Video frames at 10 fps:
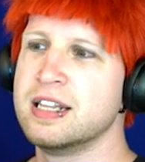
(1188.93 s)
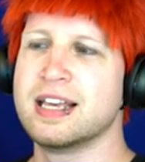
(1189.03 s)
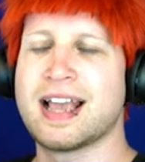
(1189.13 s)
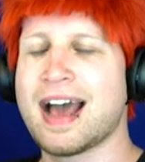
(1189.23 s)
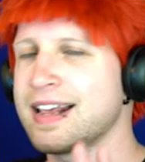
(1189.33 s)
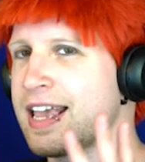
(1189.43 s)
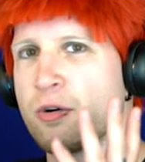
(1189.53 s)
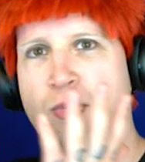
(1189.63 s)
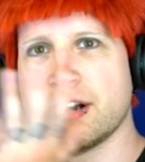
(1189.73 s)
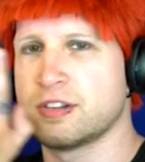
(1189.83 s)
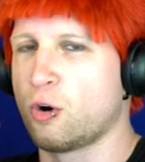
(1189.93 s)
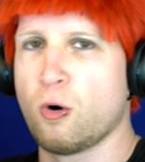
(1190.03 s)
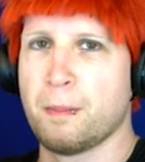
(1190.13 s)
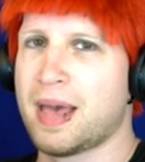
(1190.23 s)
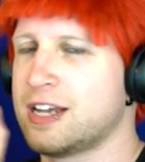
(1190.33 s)
They got to get rid of the
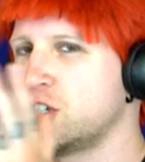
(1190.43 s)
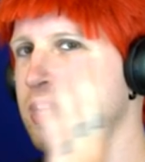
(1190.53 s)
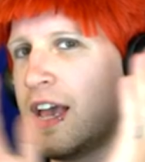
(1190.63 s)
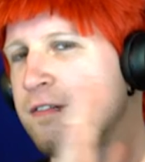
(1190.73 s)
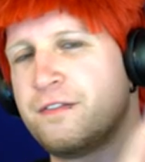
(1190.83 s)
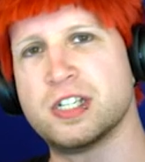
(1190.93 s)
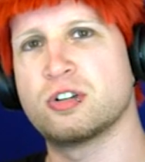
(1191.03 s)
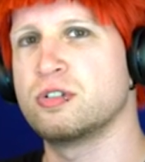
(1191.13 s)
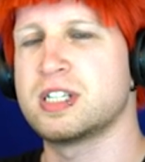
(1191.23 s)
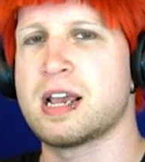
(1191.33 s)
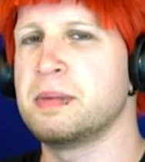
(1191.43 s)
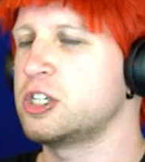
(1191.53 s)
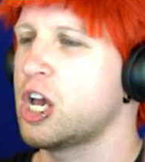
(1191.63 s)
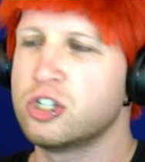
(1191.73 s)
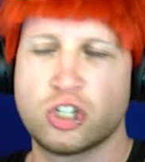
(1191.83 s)
whole magic and physical
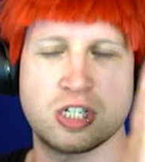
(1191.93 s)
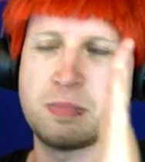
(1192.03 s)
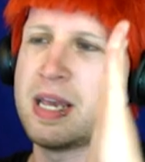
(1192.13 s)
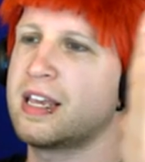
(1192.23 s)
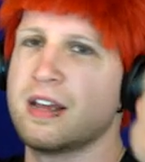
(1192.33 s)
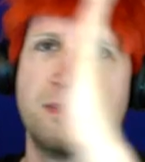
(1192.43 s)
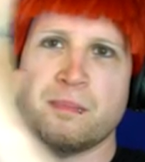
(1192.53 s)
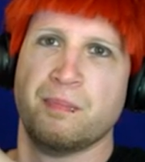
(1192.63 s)
damage and just make it